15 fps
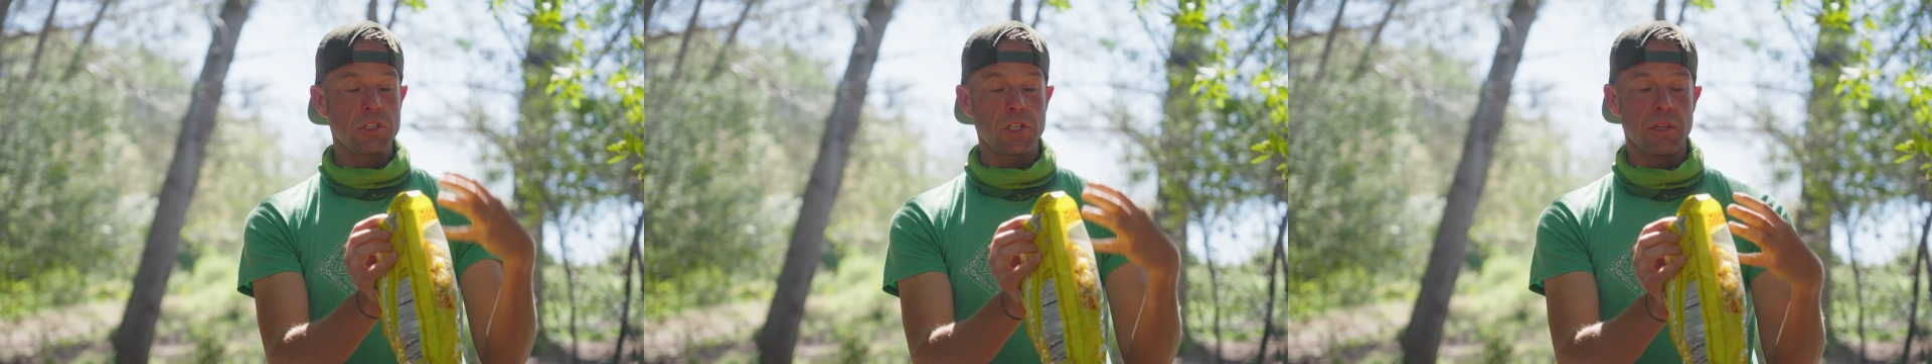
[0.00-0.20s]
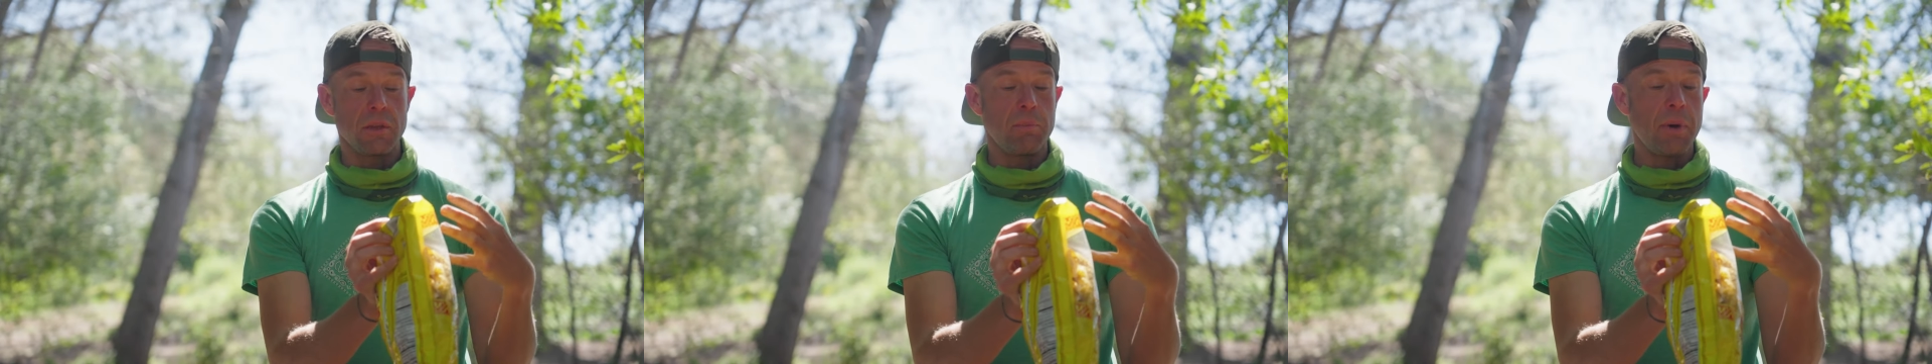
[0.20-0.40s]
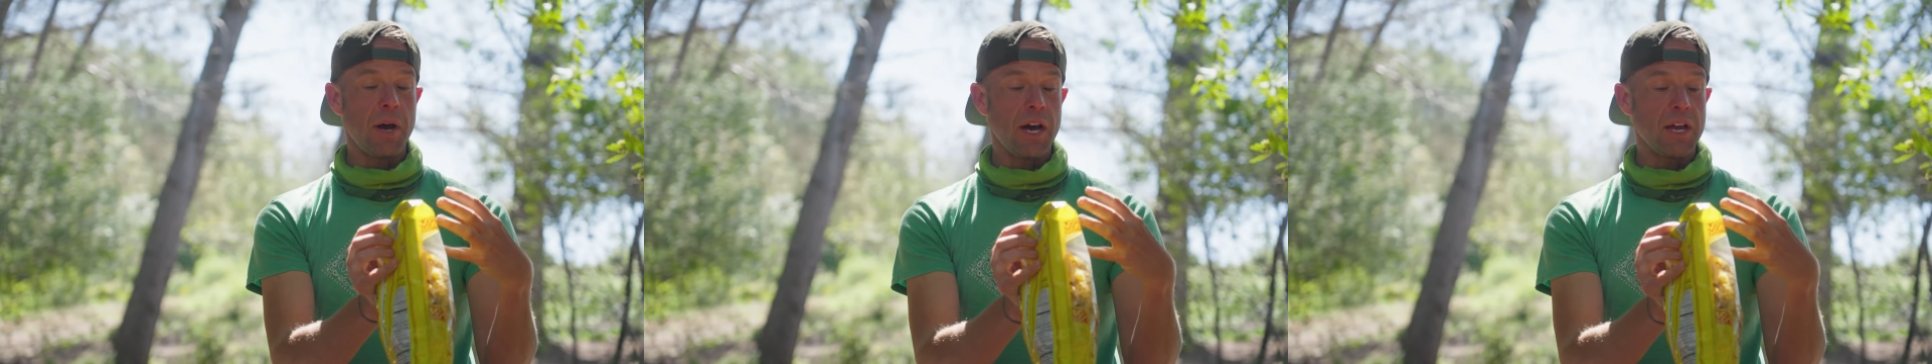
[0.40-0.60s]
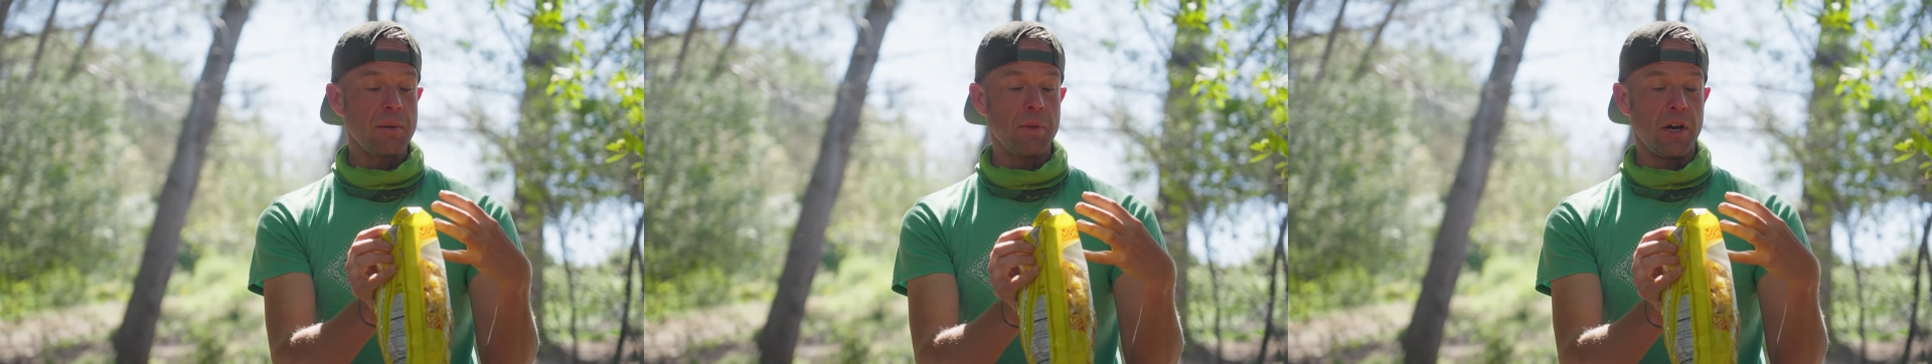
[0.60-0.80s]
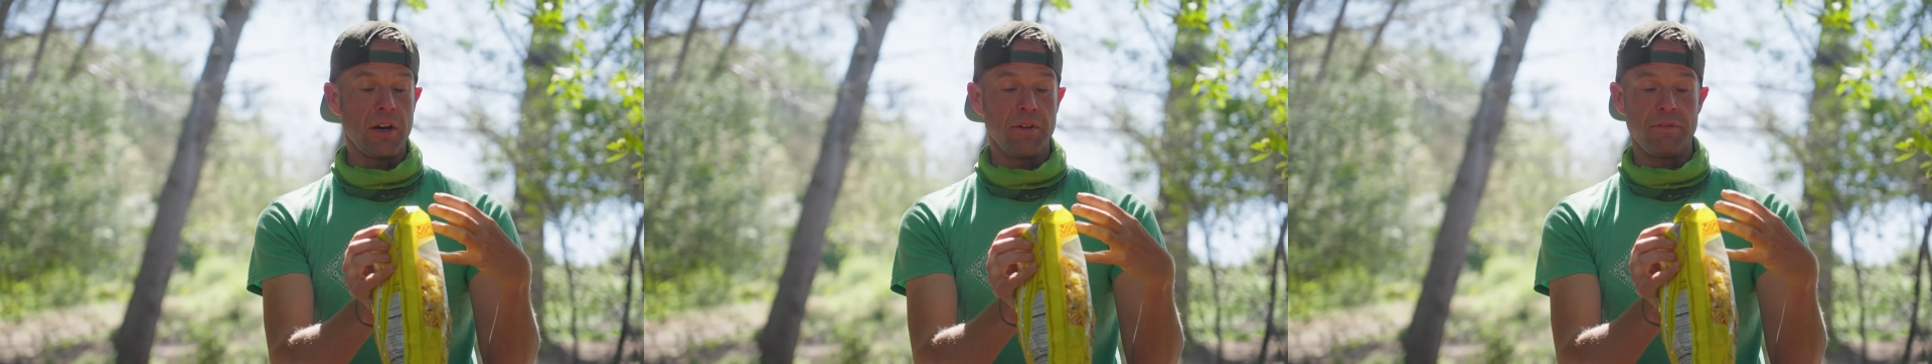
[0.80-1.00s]
to the
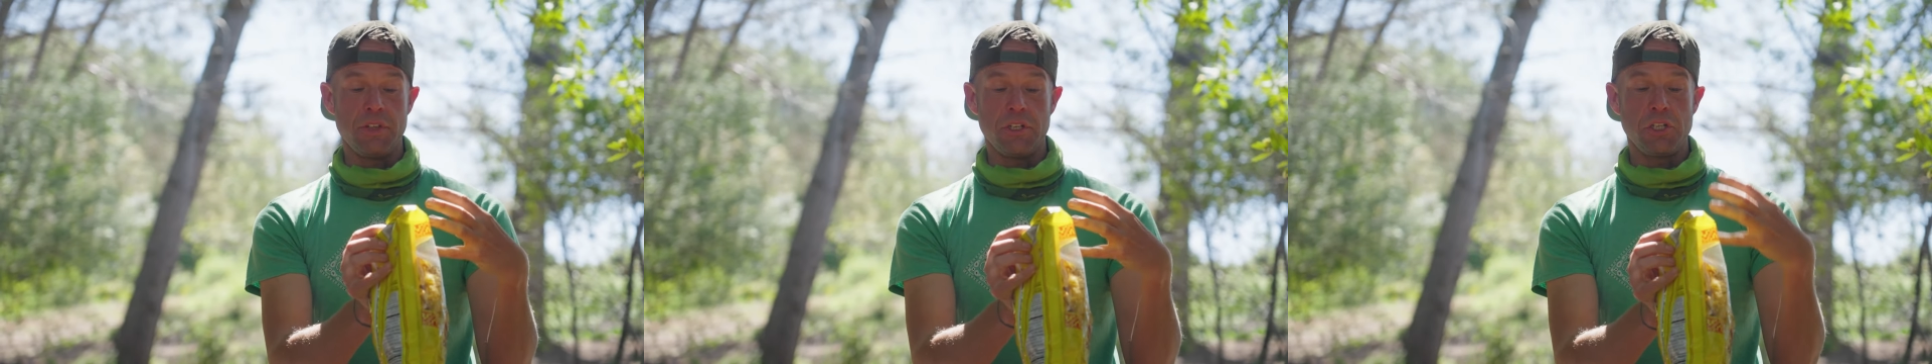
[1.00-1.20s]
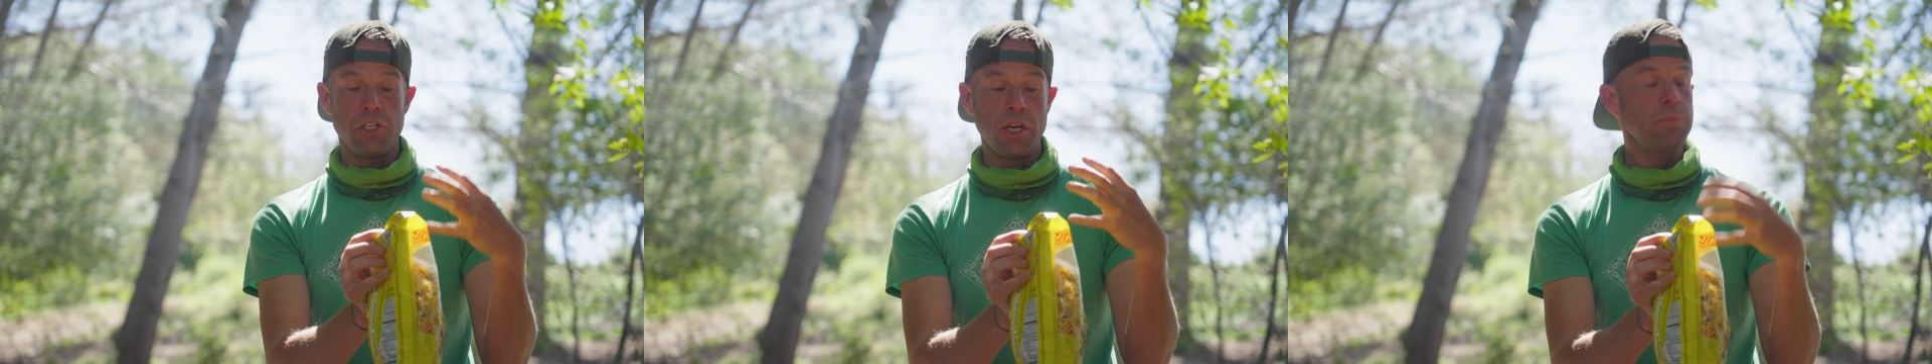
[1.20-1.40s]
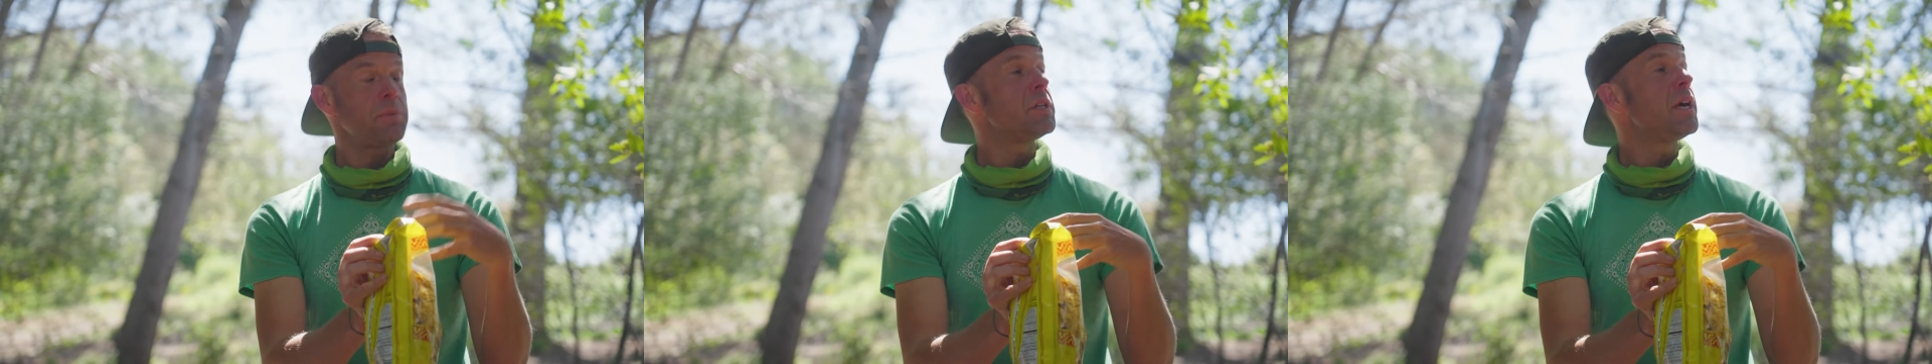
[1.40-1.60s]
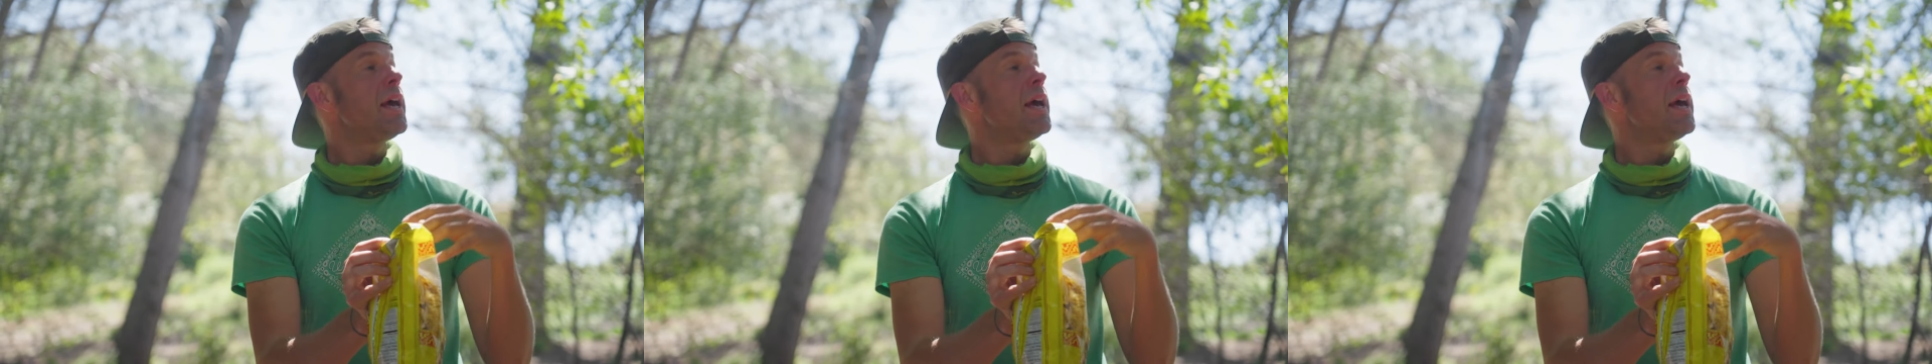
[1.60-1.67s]
bottom of the chips.